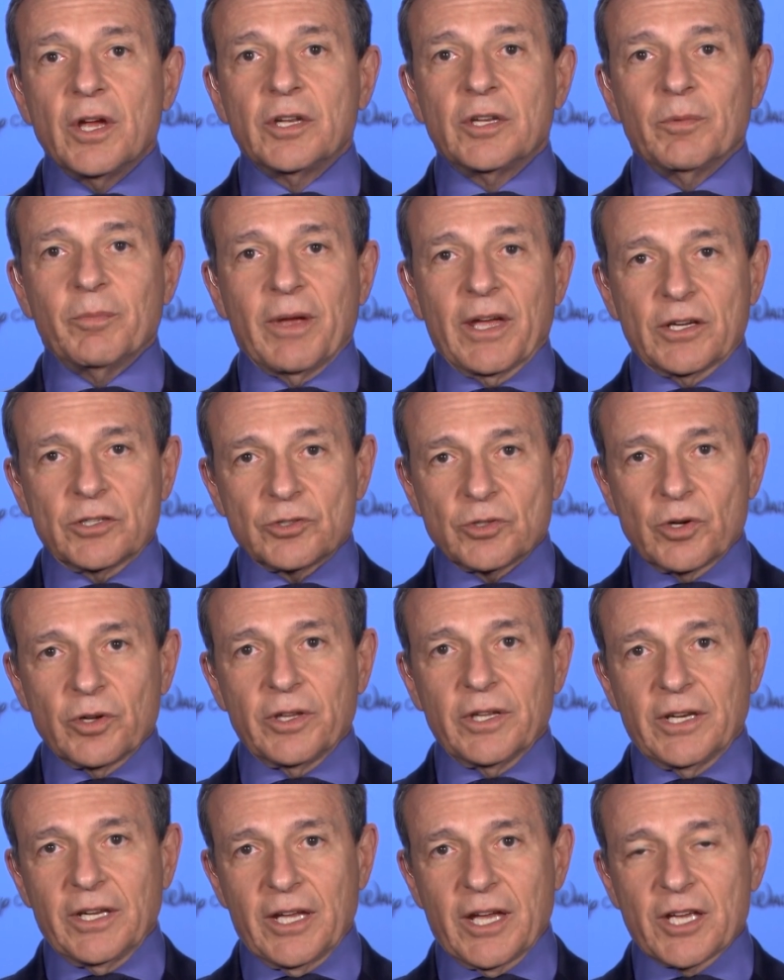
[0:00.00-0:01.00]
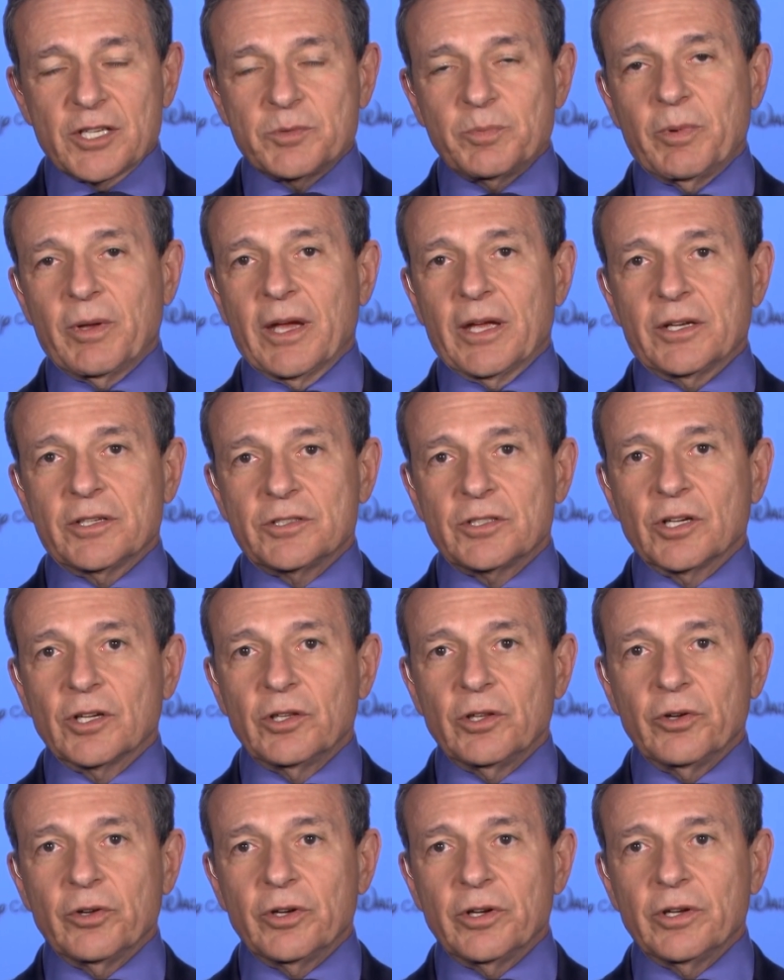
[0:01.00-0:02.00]
to make sure that ESPN is
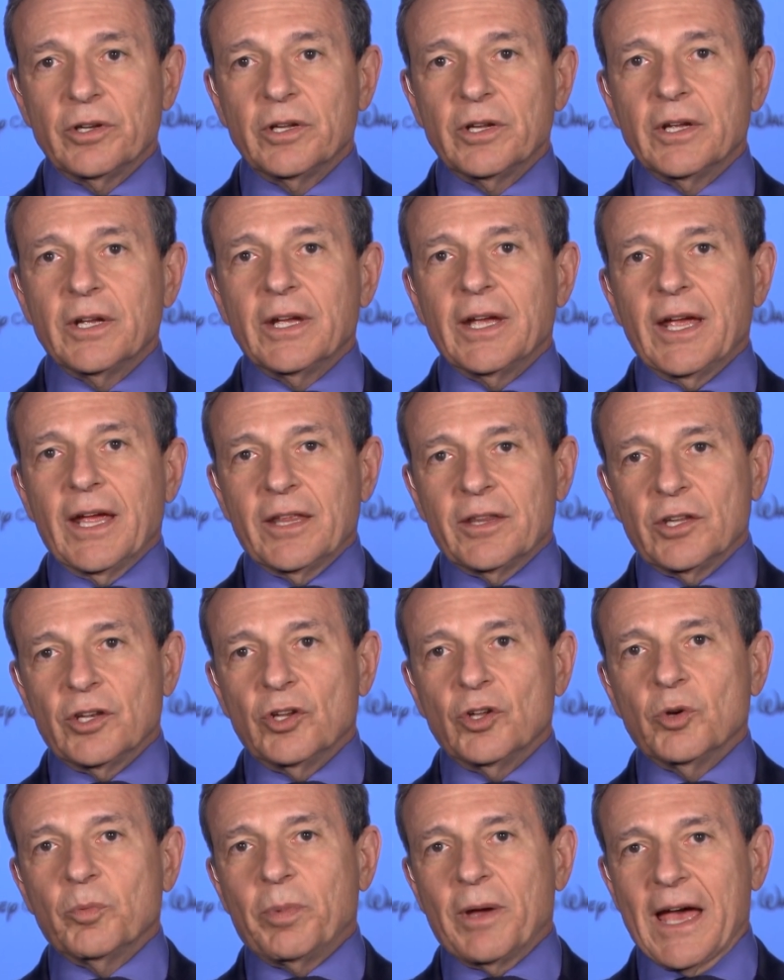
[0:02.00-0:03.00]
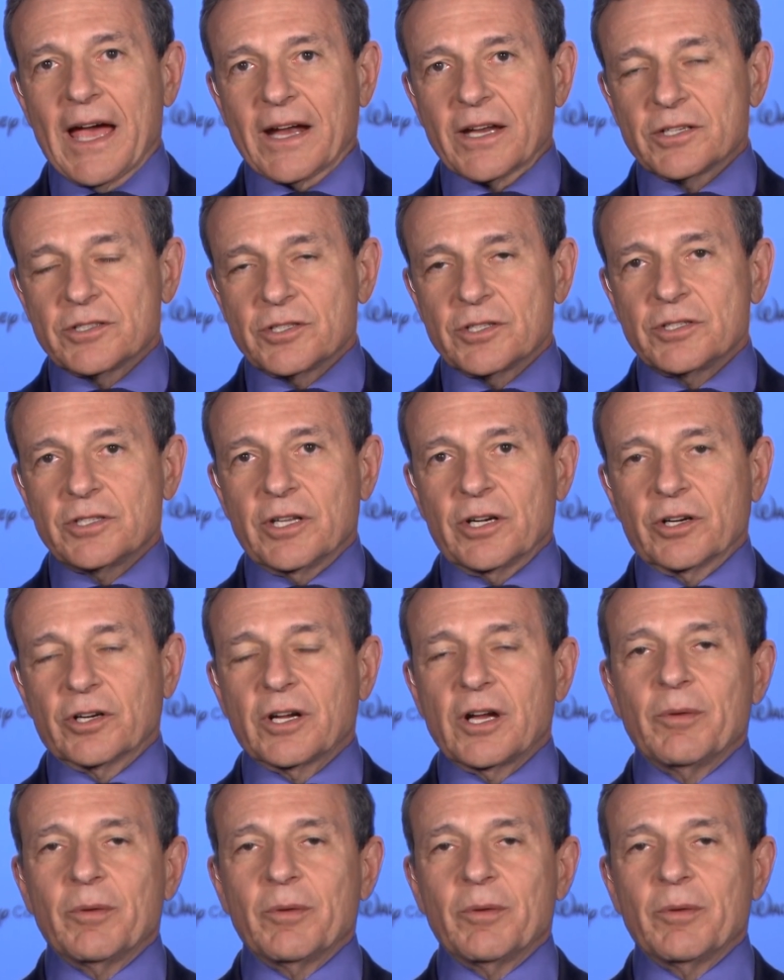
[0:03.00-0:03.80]
included in the new packages that are